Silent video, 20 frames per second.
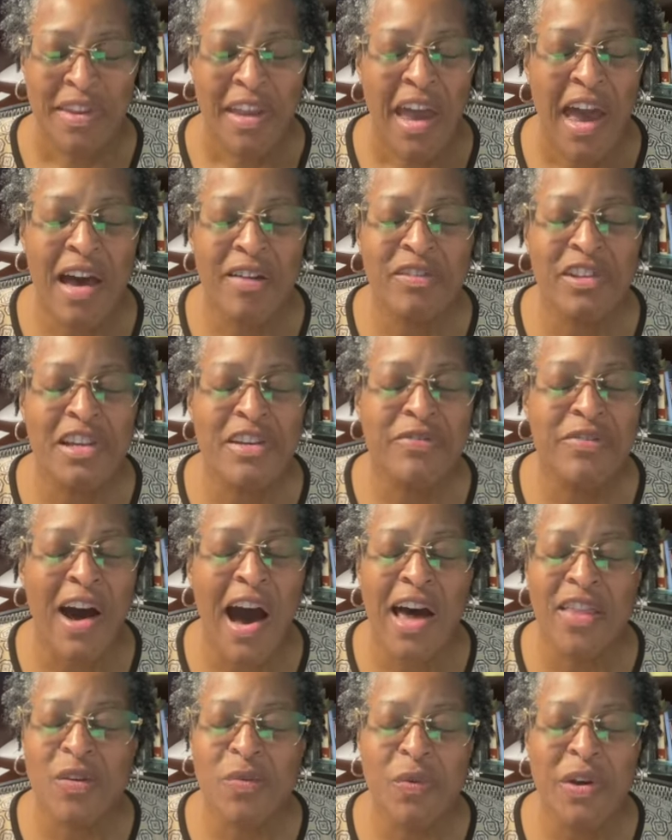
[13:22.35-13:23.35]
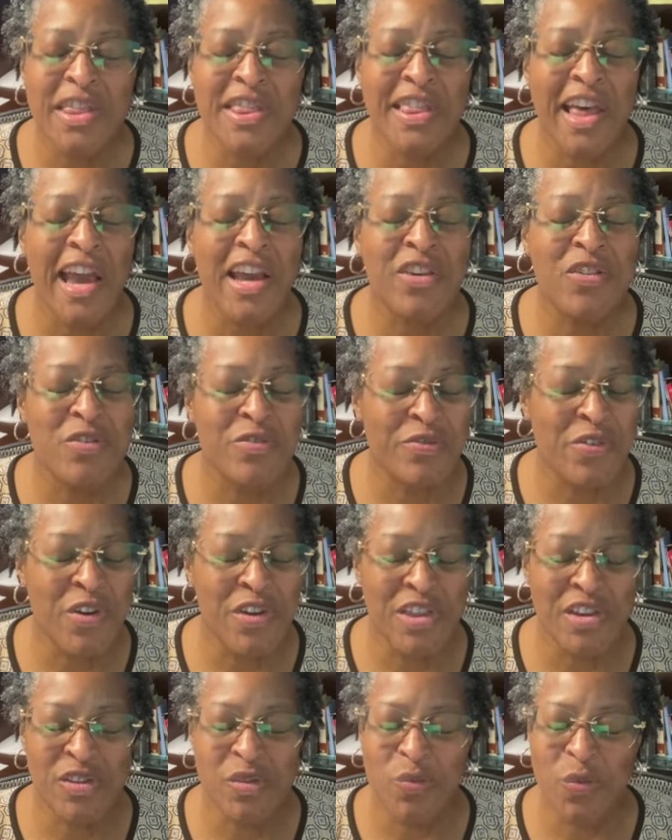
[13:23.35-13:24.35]
Heavenly Father, we thank you for
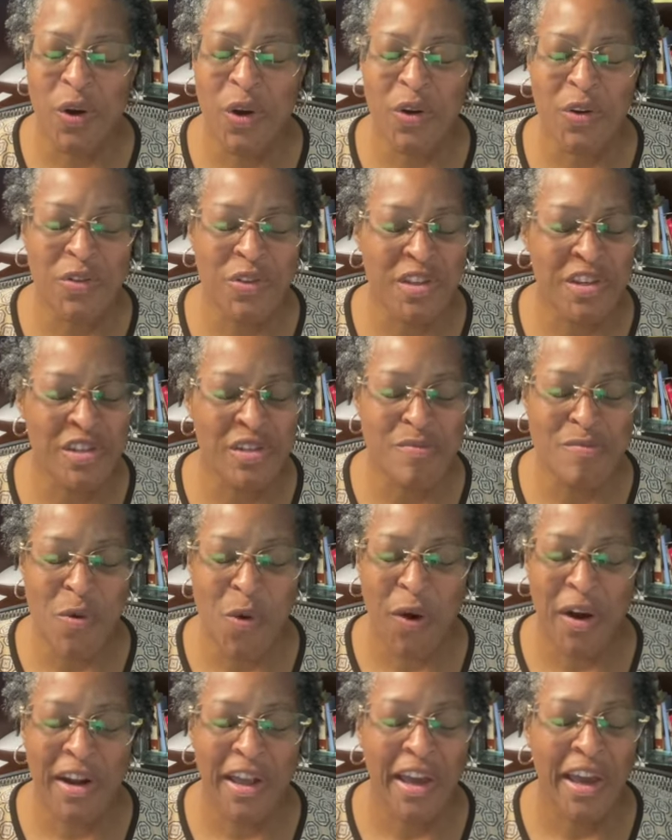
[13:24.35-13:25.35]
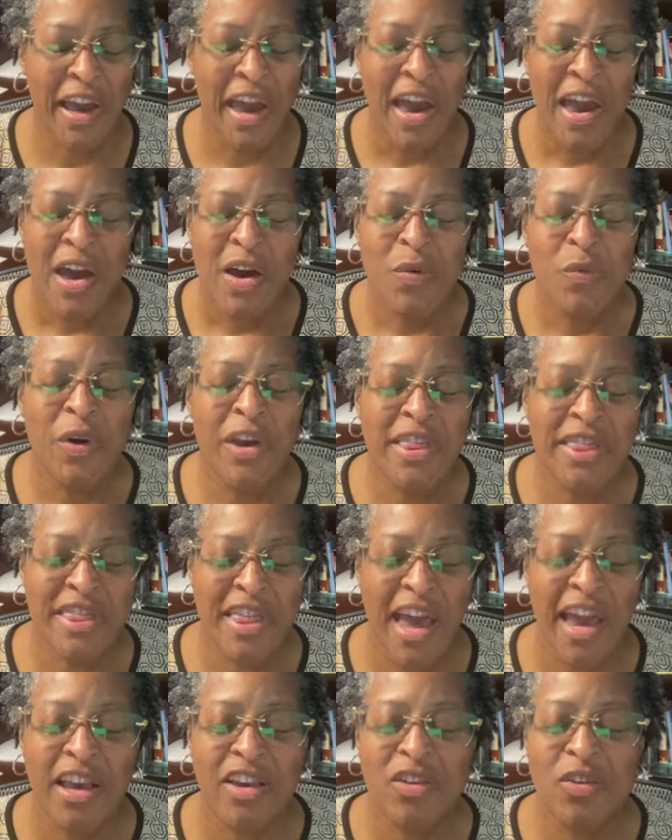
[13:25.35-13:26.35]
this word this morning. We
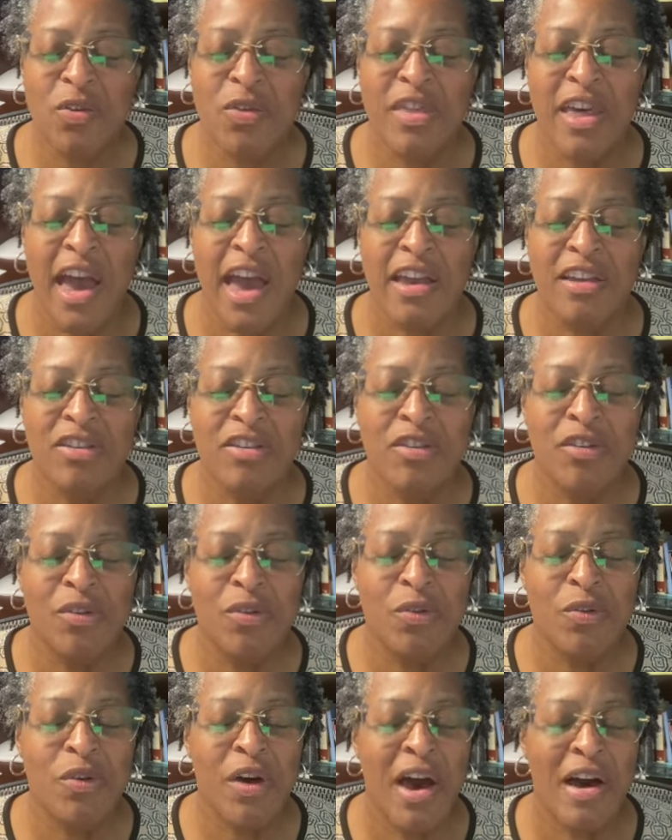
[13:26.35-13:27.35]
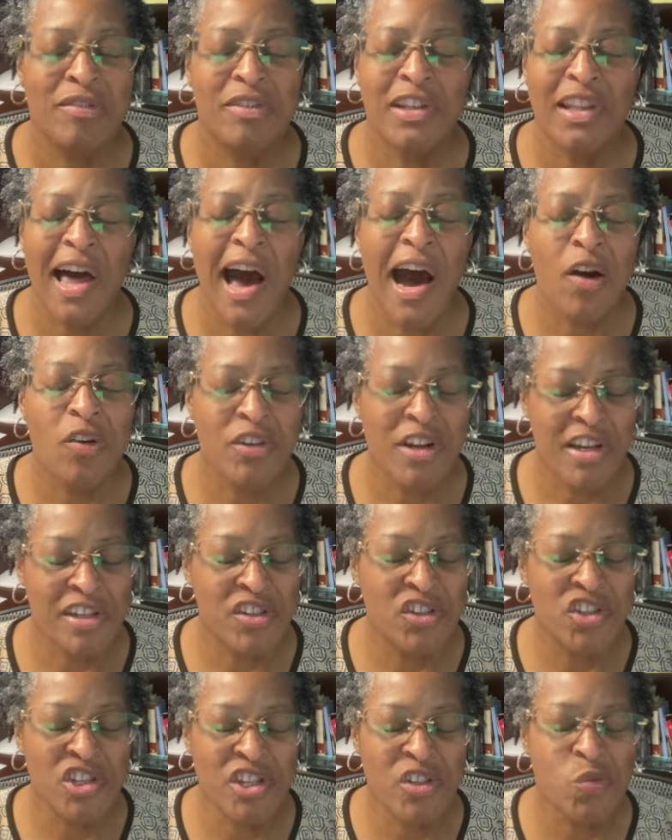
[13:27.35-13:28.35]
thank you that you have allowed
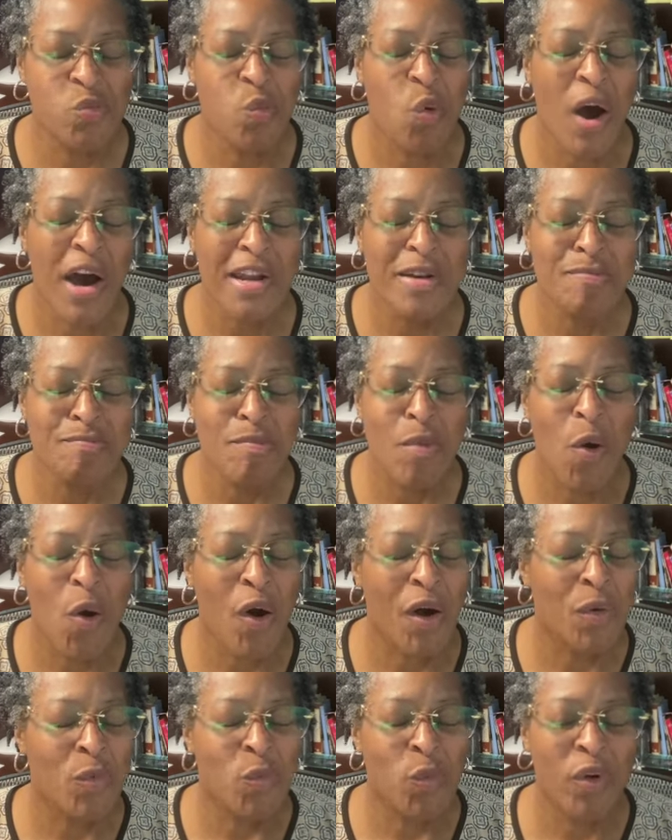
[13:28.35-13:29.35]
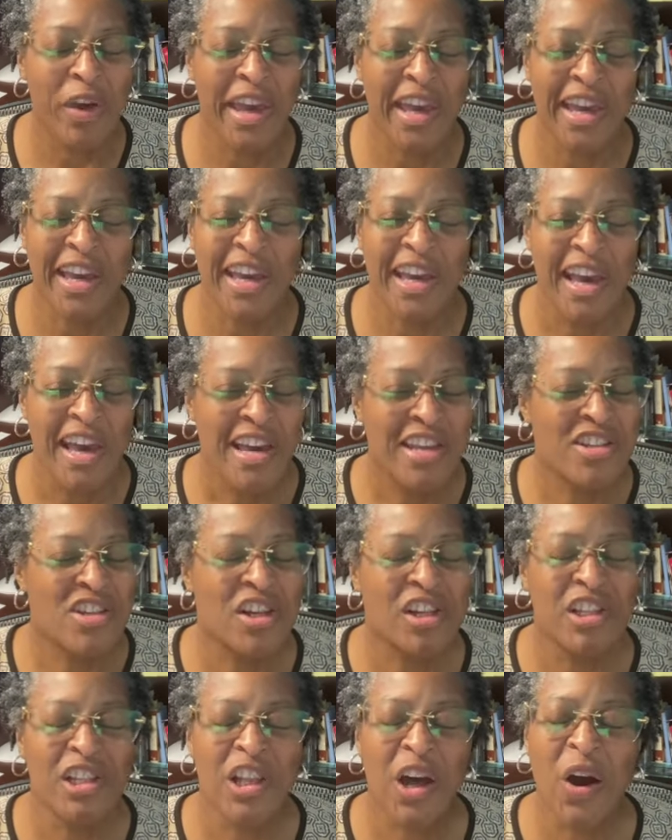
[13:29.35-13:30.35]
us just one more week to
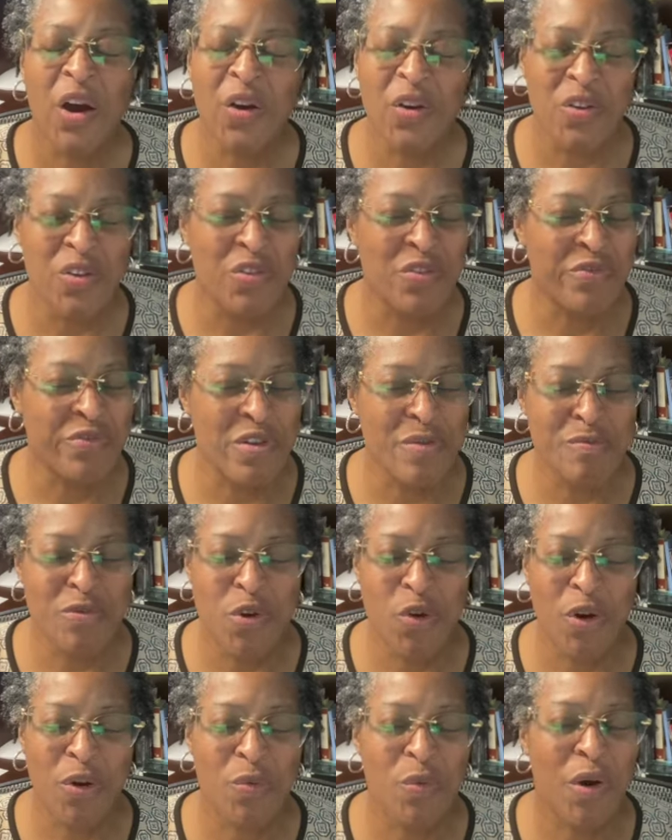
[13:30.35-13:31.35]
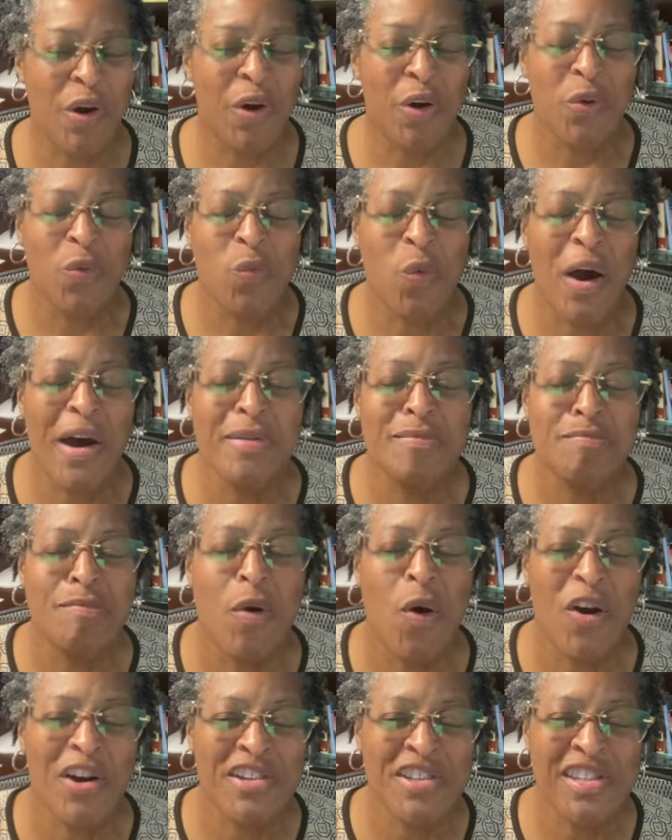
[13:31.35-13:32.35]
learn from your word, one
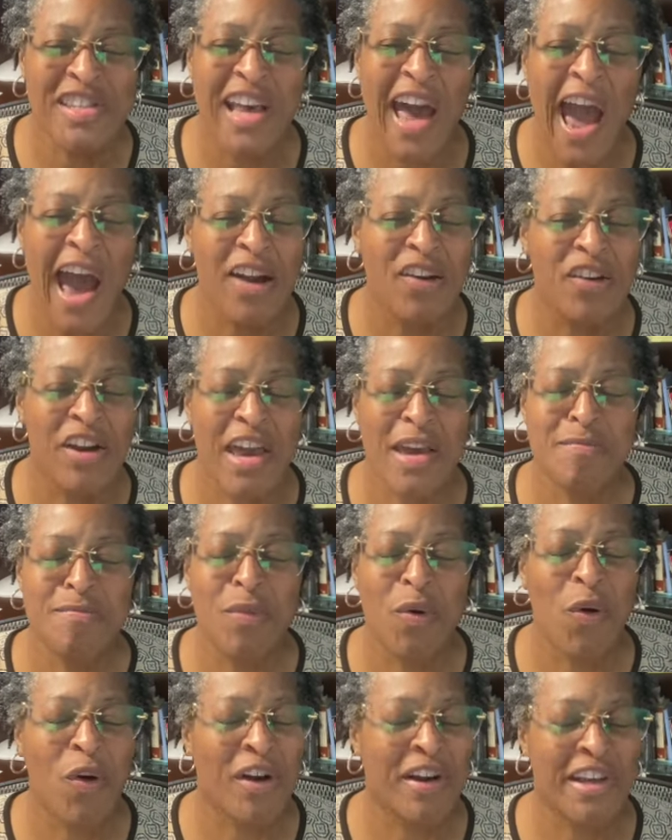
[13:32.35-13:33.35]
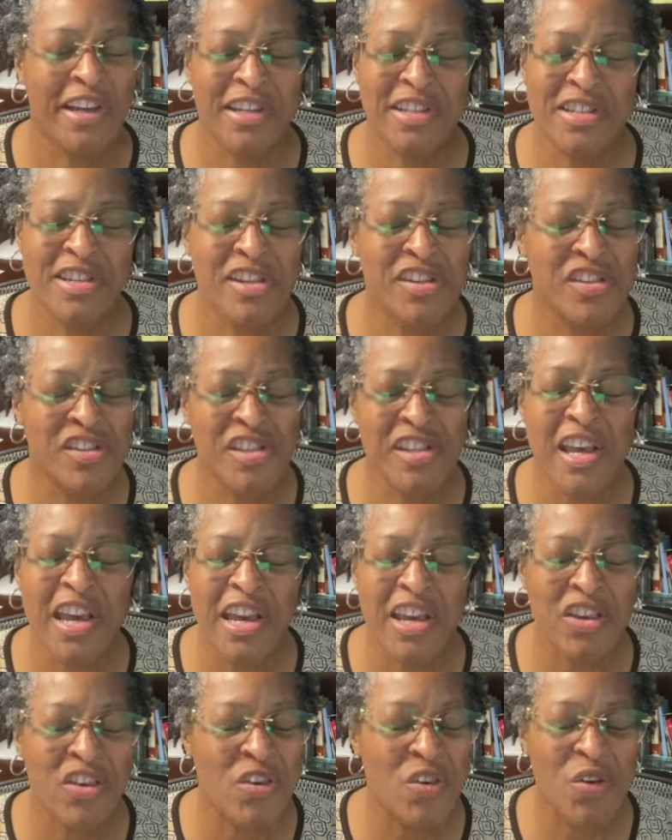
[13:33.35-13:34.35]
more Saturday morning to
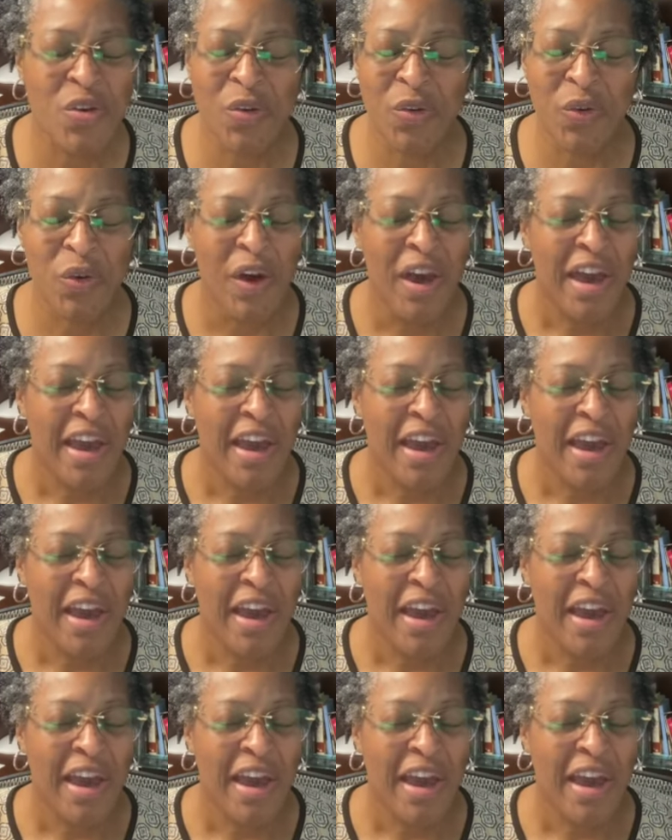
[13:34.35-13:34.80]
seek you